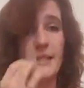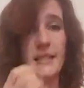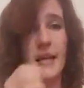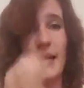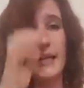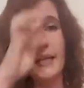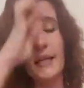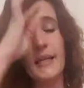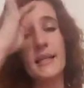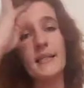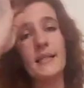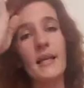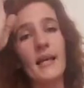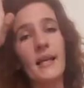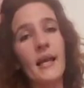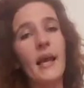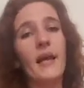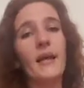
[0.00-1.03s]
Sun is
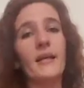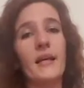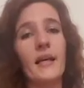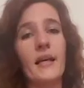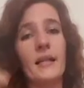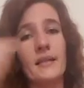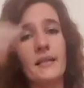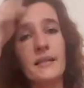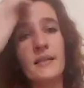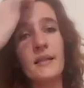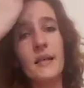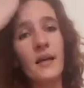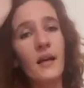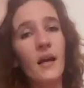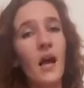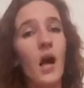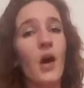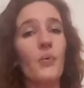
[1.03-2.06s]

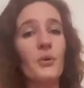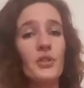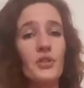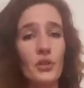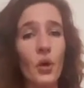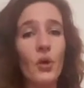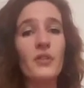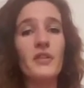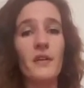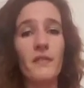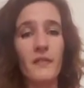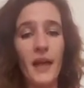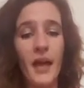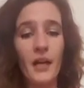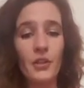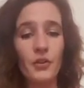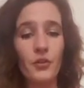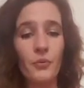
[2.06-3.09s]
a result of
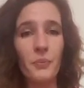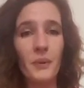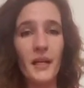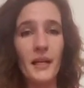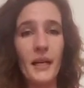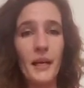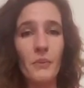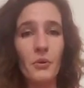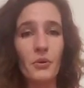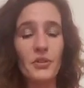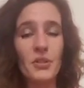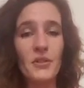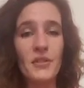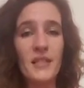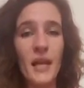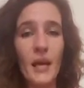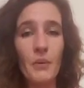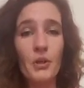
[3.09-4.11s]
that. You being able to
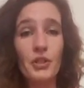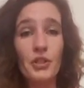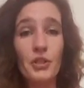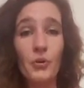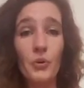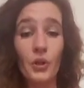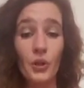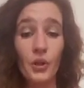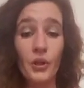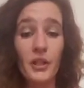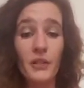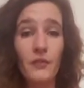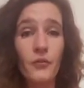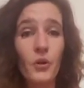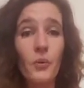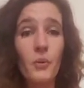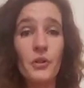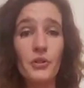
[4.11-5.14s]
say what you are looking
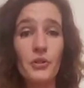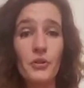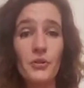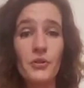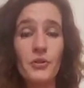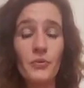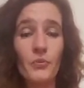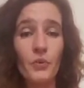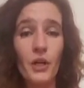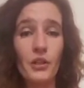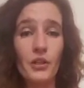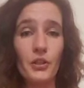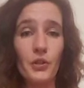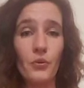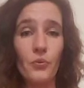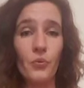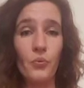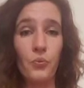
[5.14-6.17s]
for, what
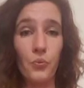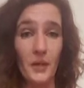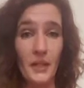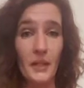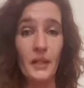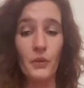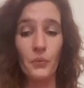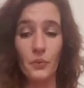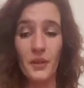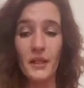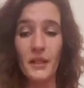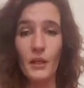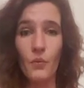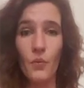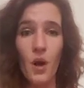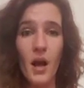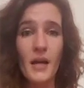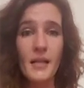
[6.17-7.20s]
you really, really
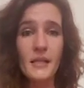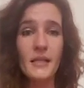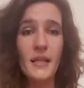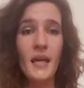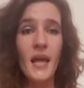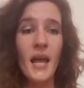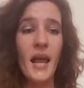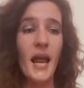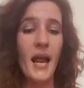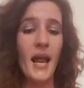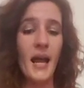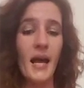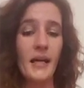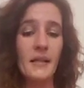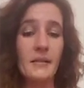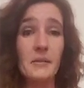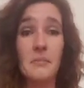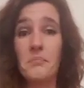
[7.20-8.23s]
want,
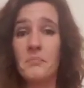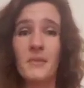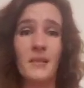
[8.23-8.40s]
and